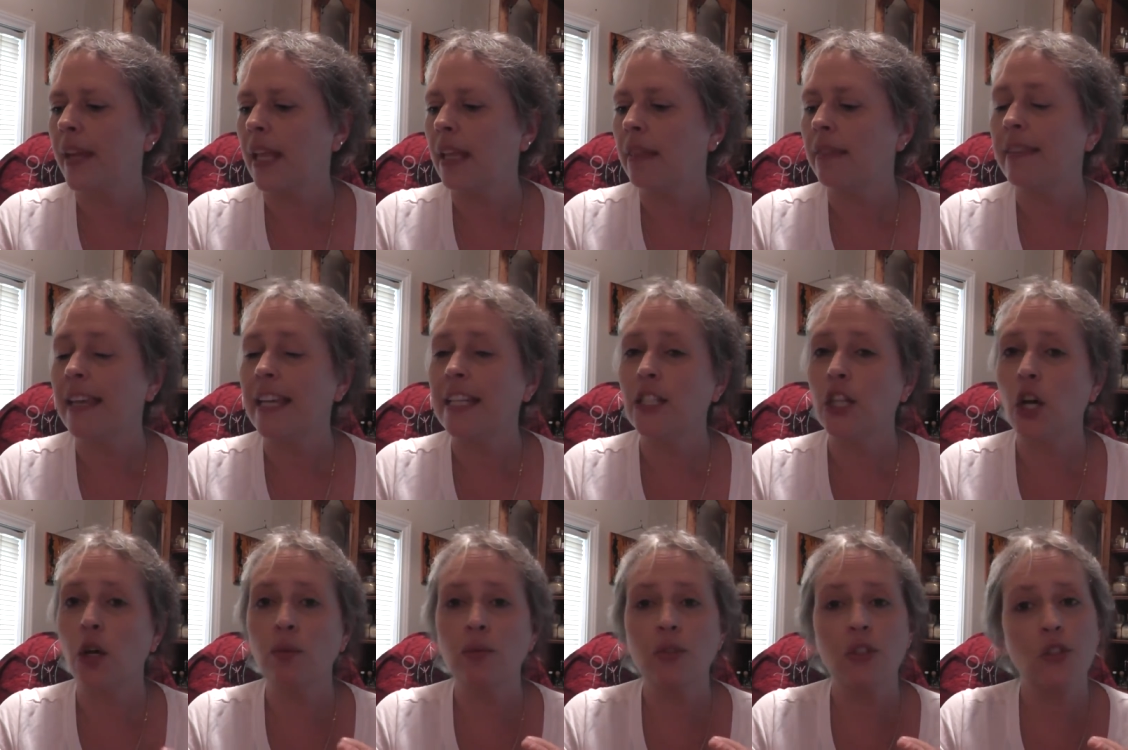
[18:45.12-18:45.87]
They
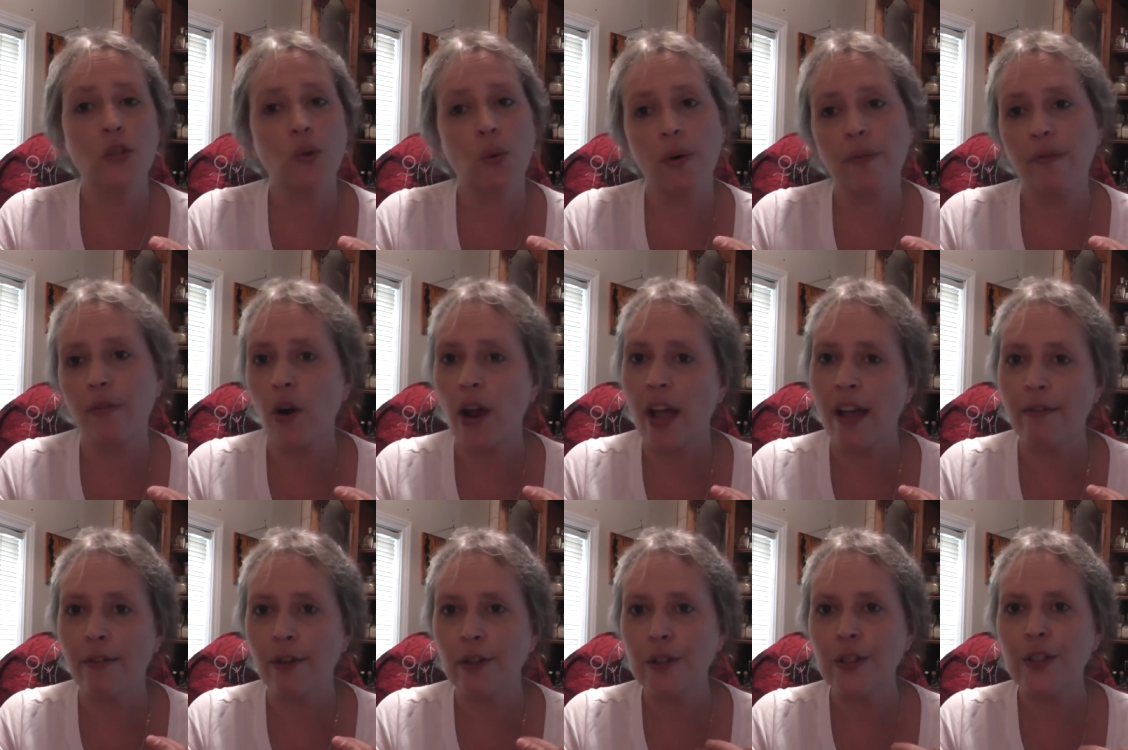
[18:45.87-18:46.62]
don't store
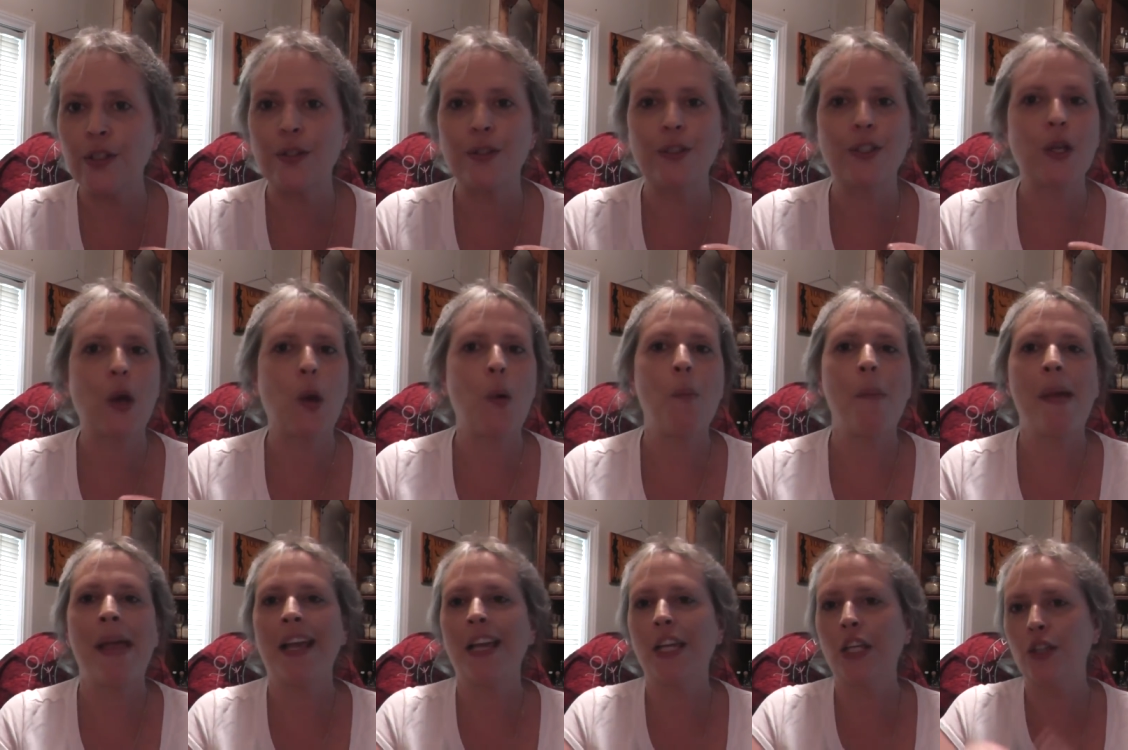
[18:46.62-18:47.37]
forever, so don't
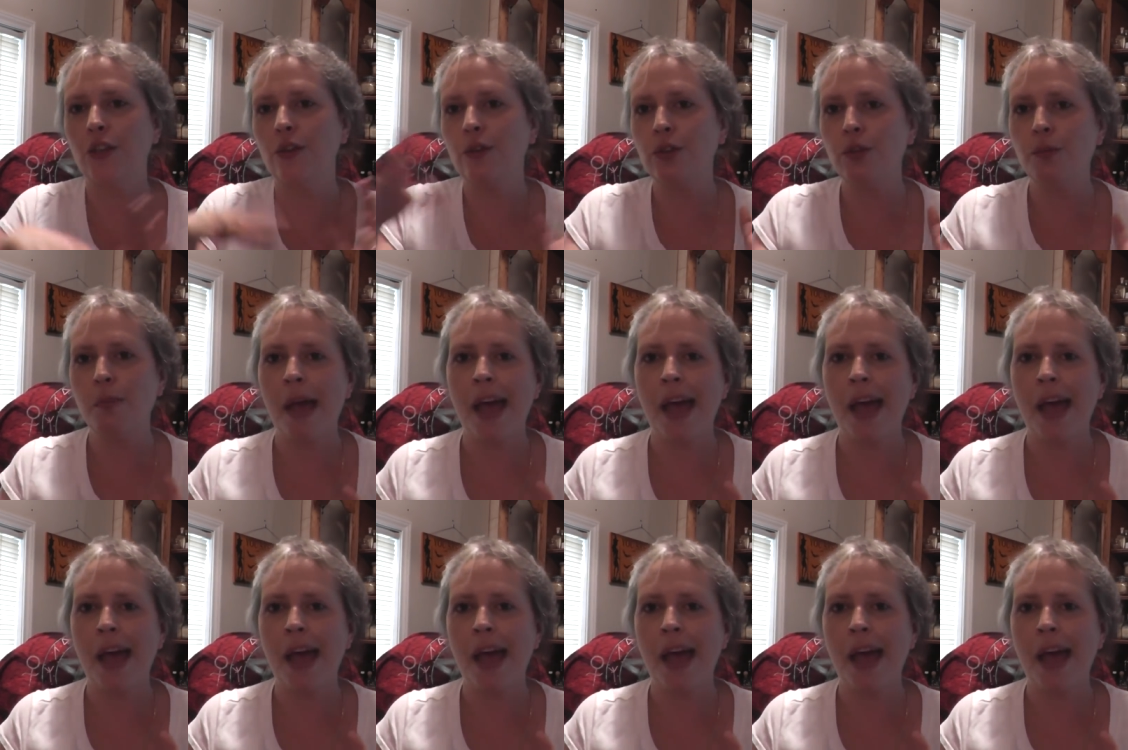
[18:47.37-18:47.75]
make a huge